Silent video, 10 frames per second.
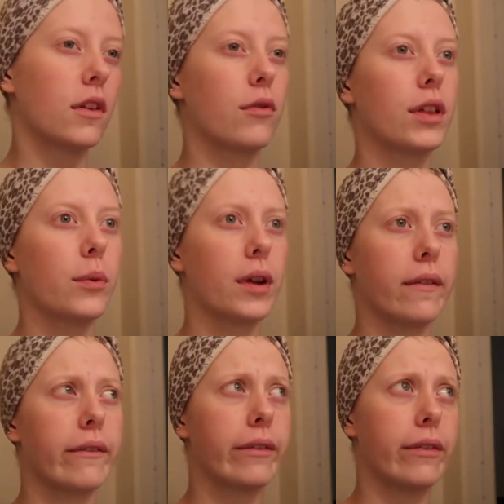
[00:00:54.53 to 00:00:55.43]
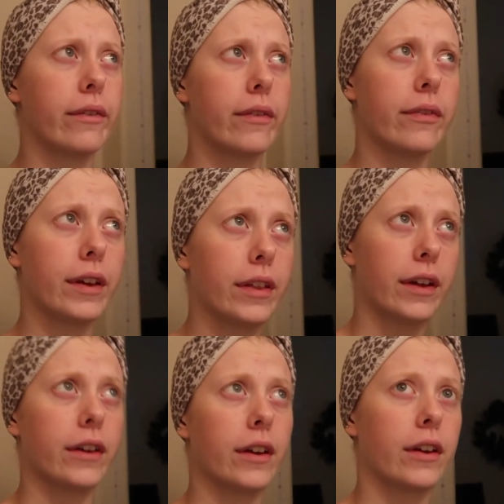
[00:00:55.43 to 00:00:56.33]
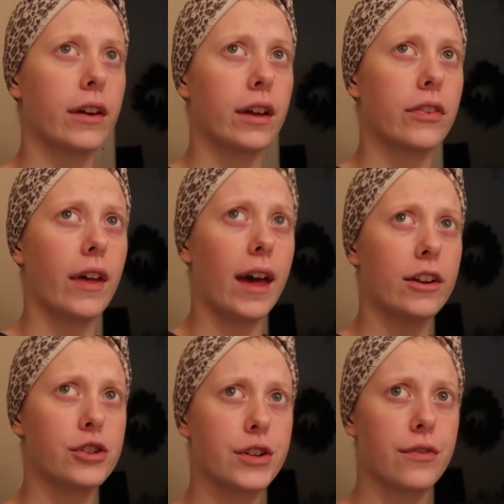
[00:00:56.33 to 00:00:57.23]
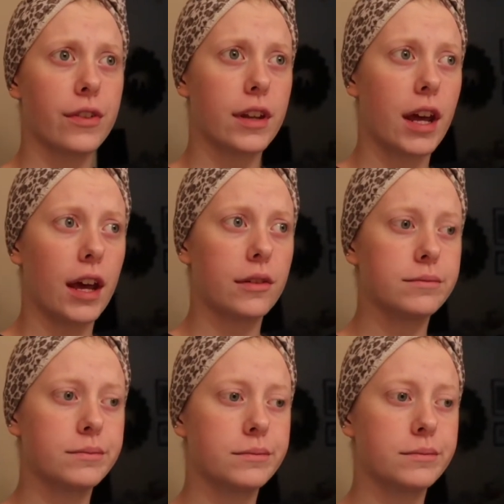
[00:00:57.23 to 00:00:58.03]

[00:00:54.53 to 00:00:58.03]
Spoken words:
Not really what I'm feeling is the energy for the day.